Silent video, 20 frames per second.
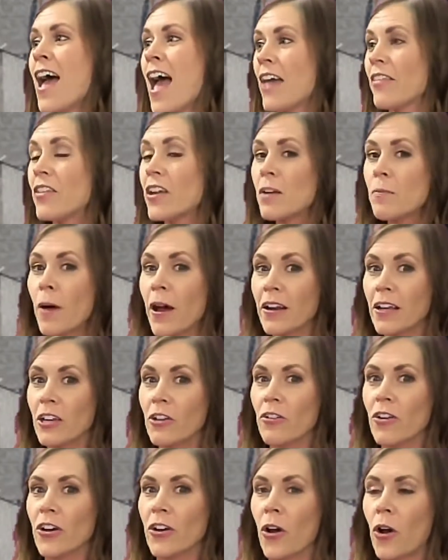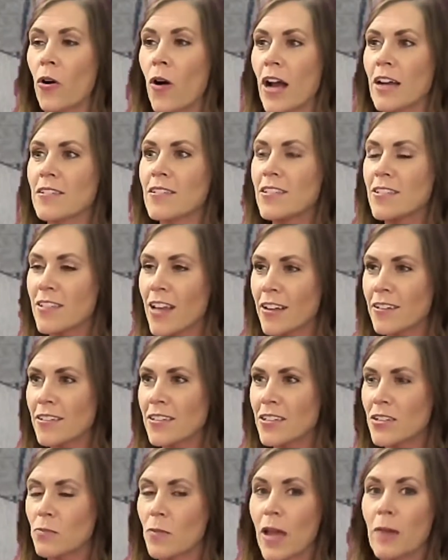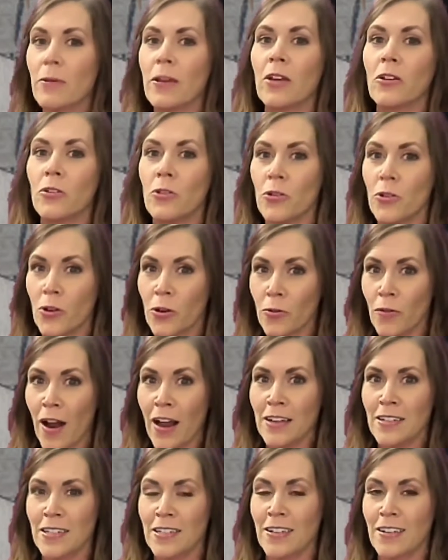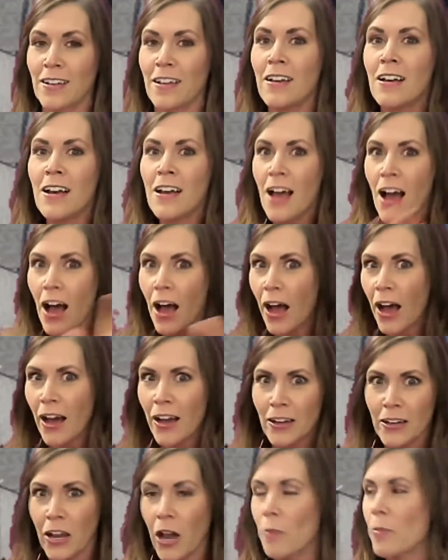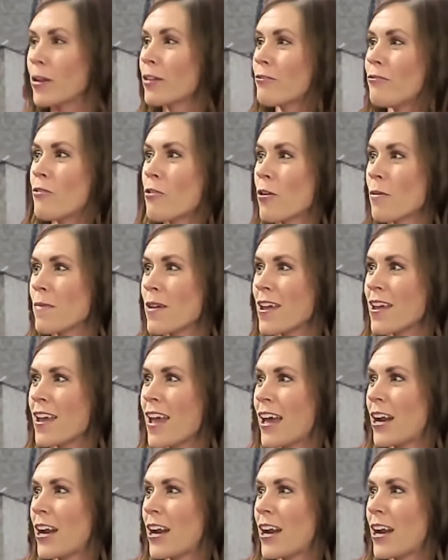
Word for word: And then about a year ago, I sensed maybe a new horizon uh, coming for me.